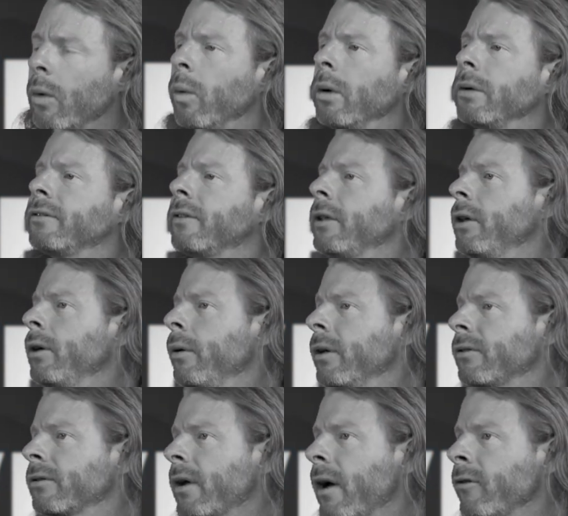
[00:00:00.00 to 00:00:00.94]
Once the
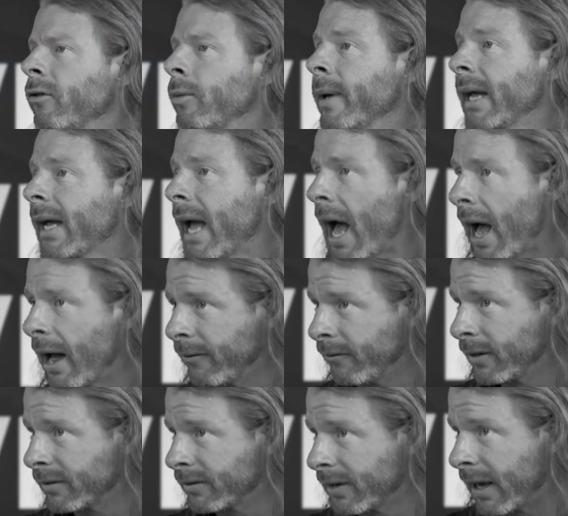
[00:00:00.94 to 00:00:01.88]
US government
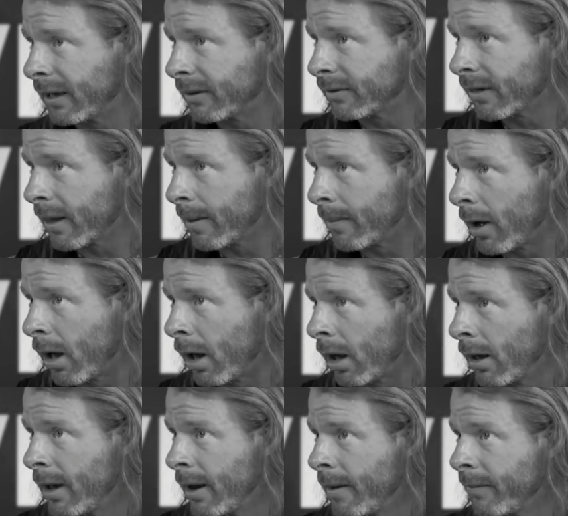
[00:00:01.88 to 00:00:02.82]
confiscates them
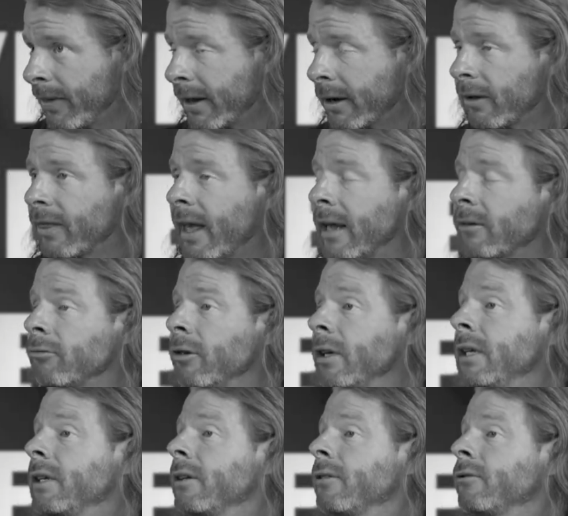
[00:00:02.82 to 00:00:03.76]
all, they could then
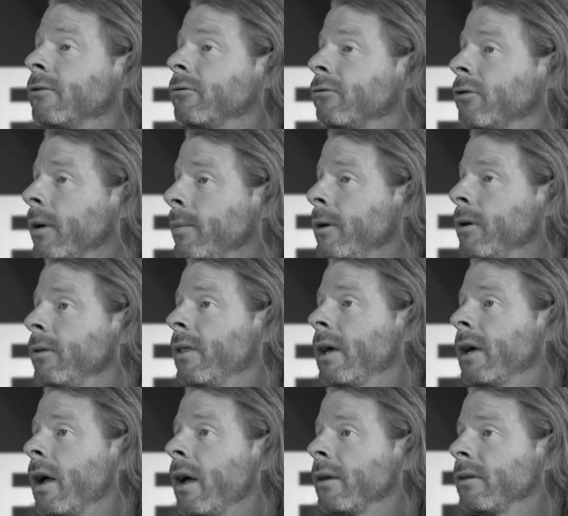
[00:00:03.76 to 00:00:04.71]
redistribute
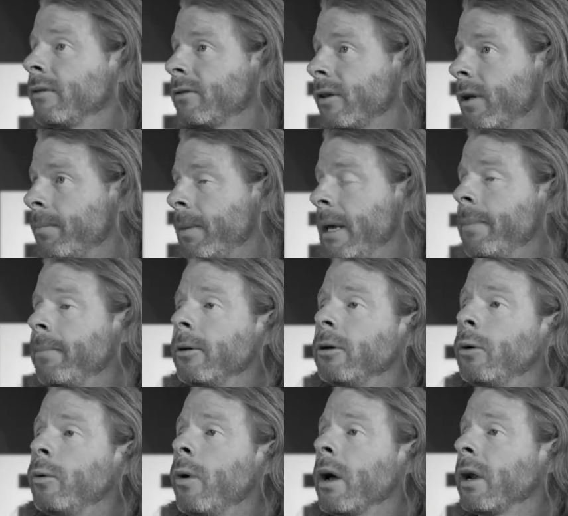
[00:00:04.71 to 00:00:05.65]
the guns to
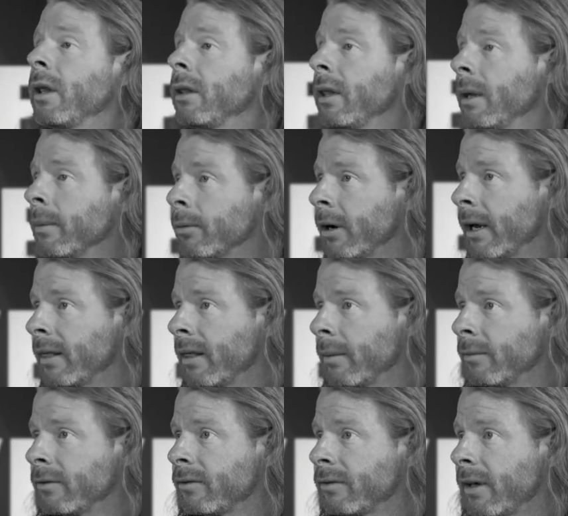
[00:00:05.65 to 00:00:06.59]
people who want to liberate
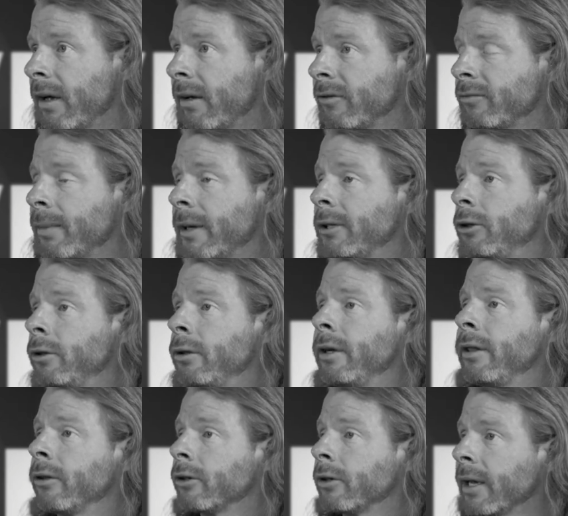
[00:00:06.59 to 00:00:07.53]
themselves by
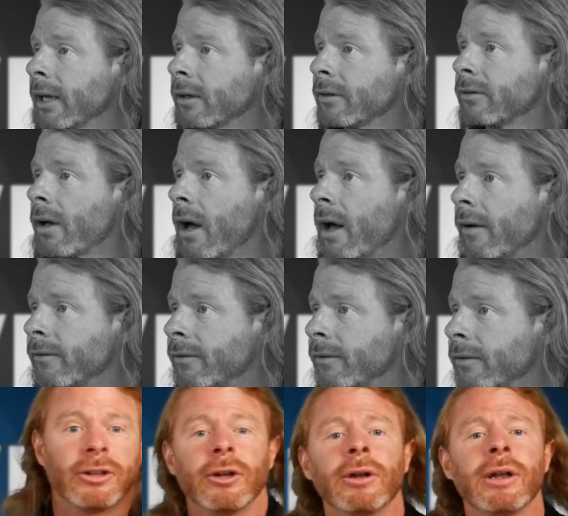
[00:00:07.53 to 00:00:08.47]
shooting their dicks
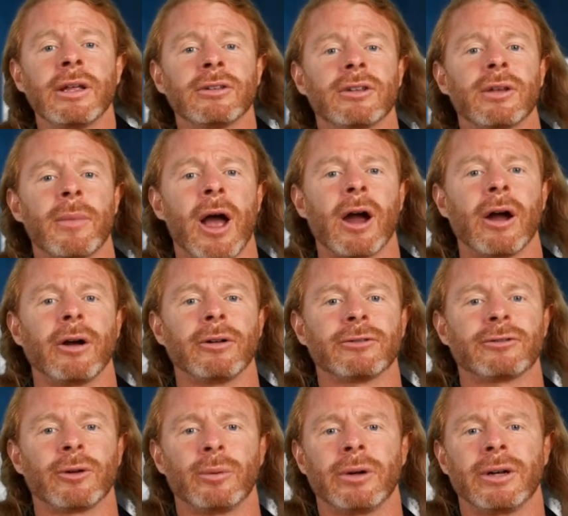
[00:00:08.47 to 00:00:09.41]
off. Tune in
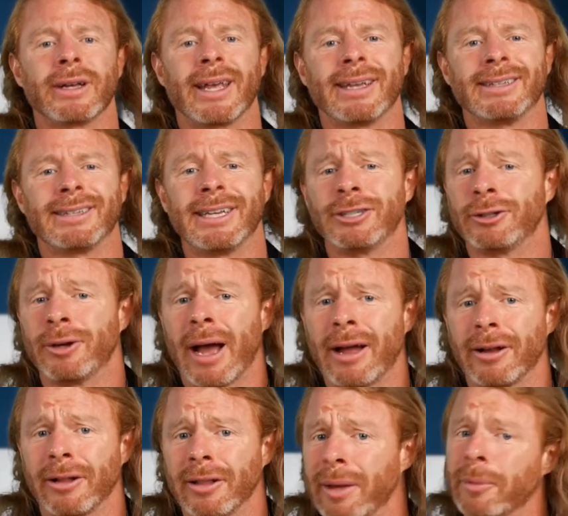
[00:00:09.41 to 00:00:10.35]
tomorrow so we can teach you
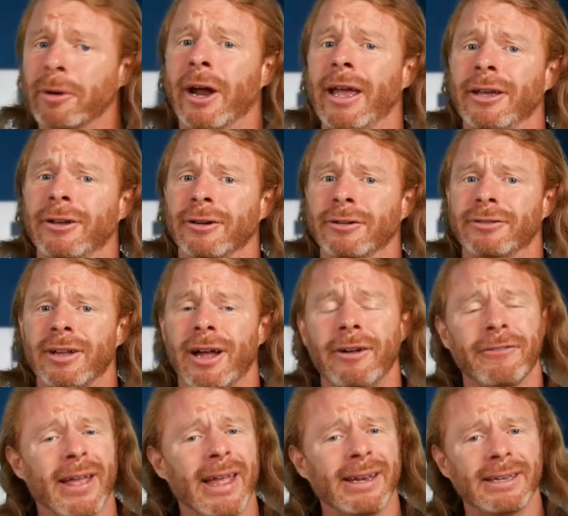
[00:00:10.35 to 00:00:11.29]
how to liberate
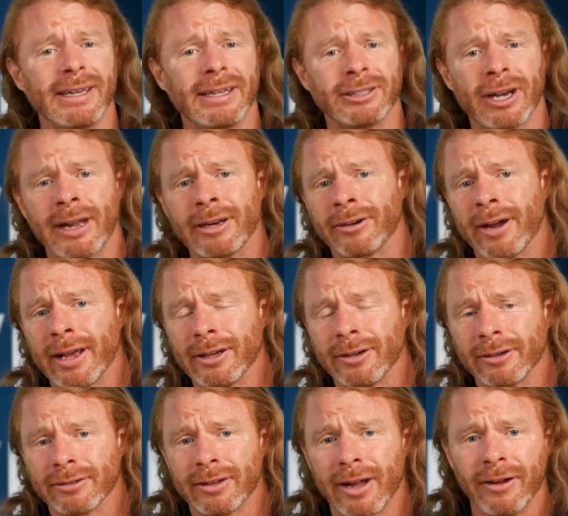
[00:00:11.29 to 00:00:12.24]
yourself and degenerate
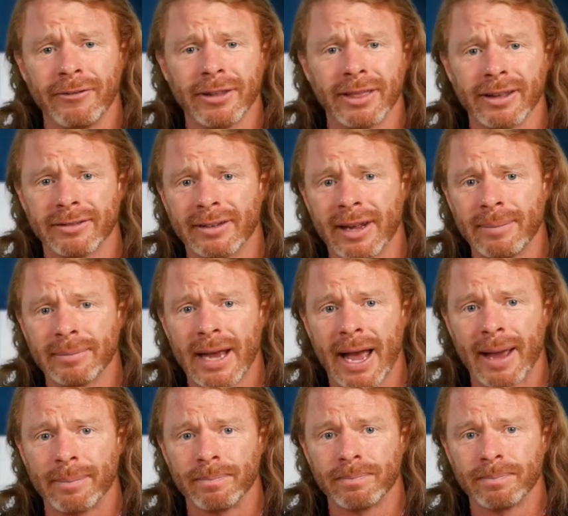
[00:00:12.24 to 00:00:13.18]
yourself at the same
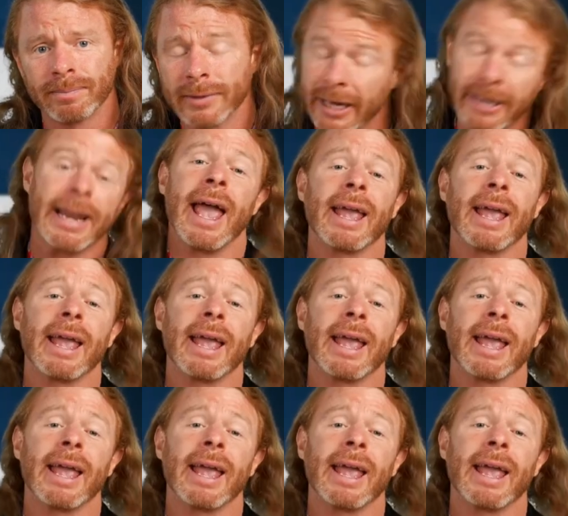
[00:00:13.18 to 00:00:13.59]
time. Good